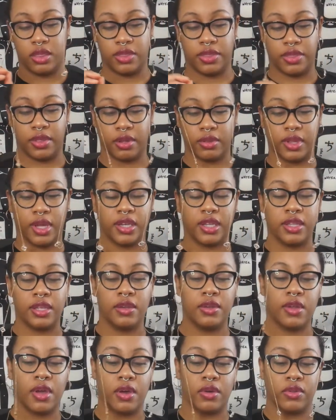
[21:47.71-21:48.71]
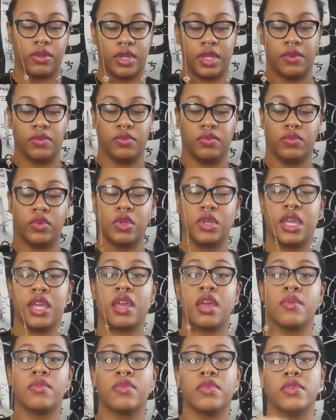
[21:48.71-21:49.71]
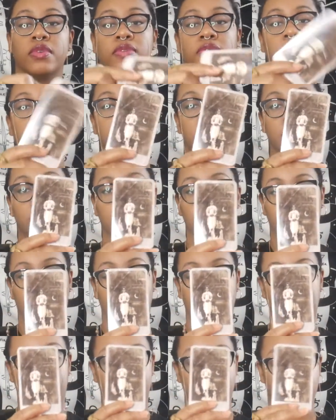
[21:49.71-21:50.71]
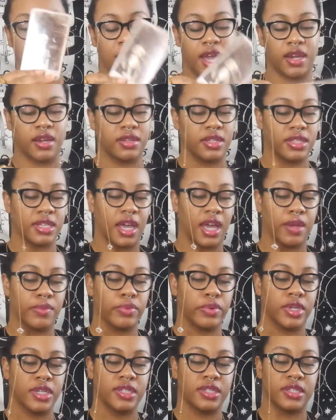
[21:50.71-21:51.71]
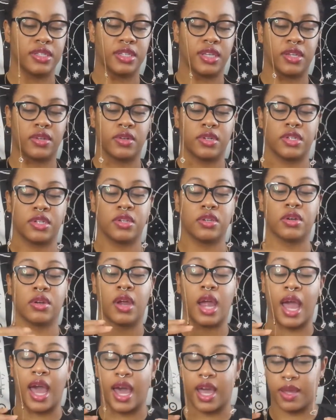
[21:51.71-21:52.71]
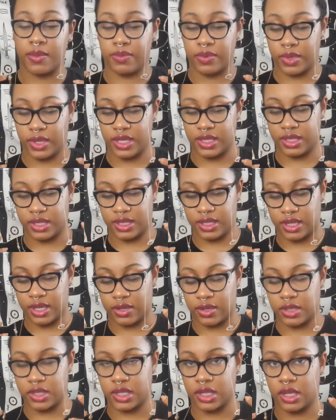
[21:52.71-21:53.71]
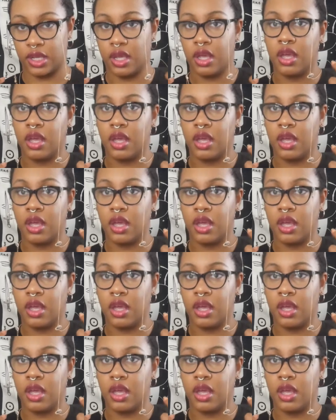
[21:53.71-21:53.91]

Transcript: They're letting you know you can't move into alignment. Miss Ida, this high priestess energy, your high priestess energy,